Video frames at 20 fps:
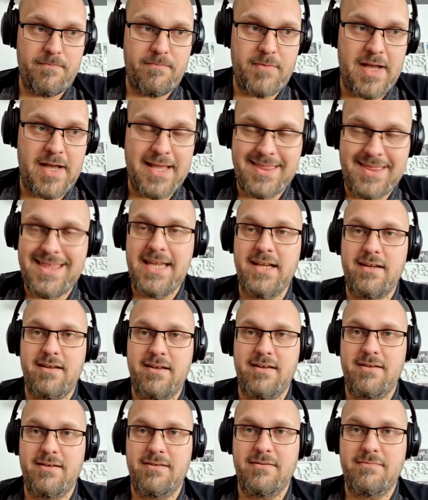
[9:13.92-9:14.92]
I think
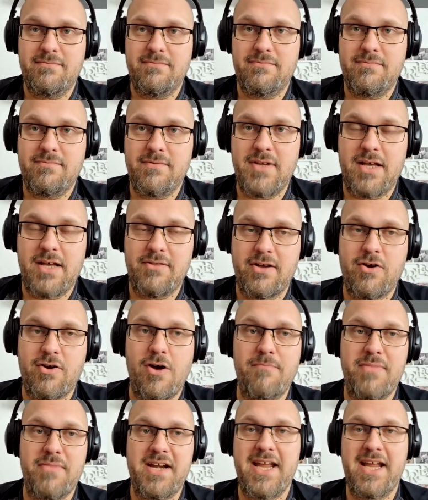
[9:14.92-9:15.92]
now the
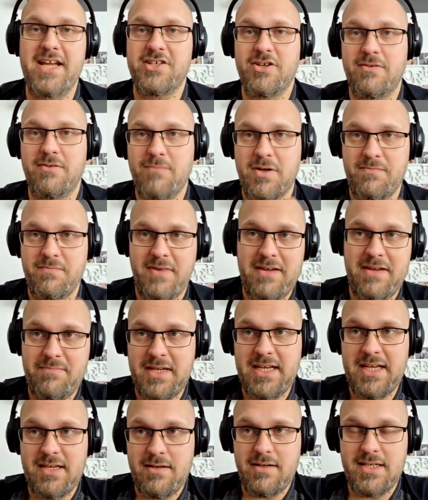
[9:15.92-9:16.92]
combination, what we've
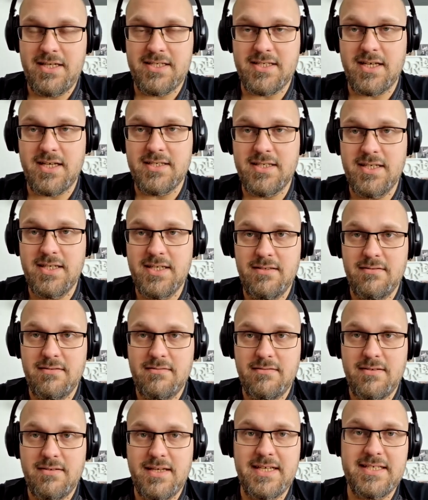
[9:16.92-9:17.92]
been discussing,
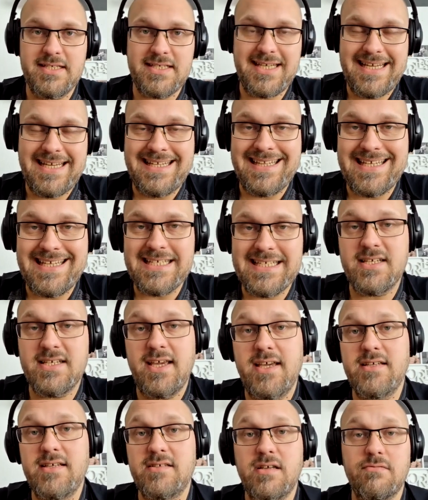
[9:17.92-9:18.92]
is in this
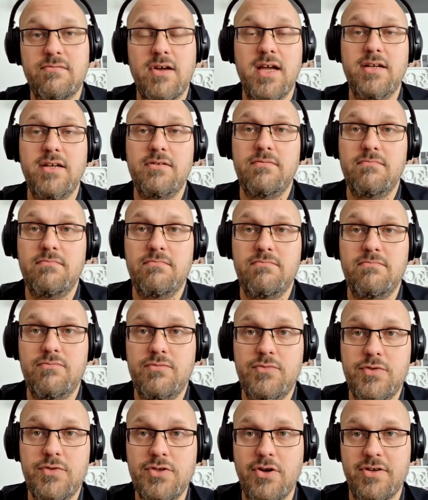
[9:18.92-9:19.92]
case the right
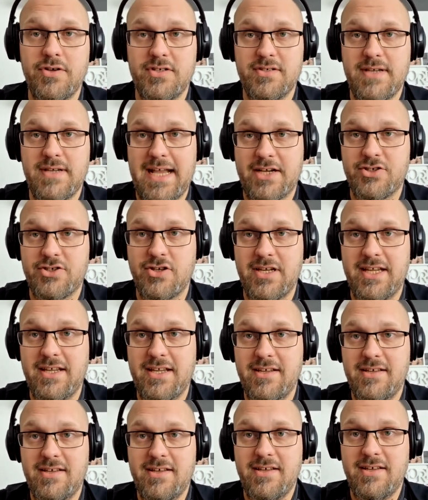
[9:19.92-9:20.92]
choice,
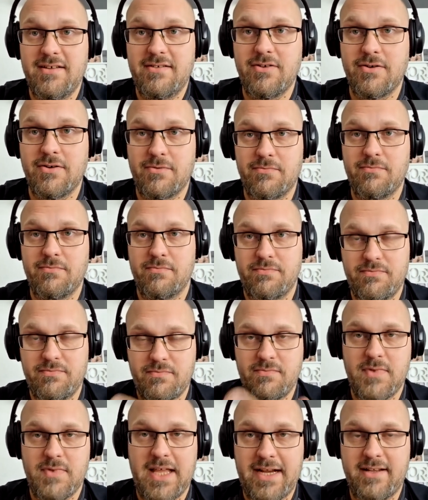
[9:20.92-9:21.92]
actually, or
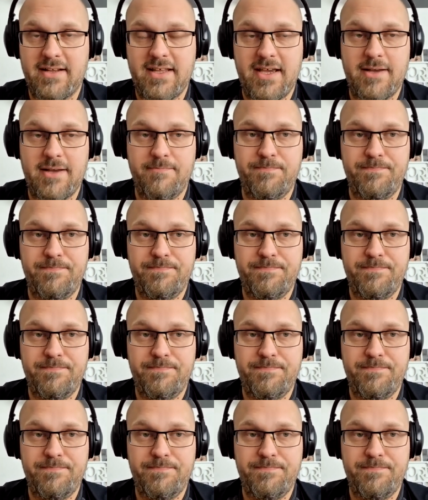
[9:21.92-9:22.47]
like the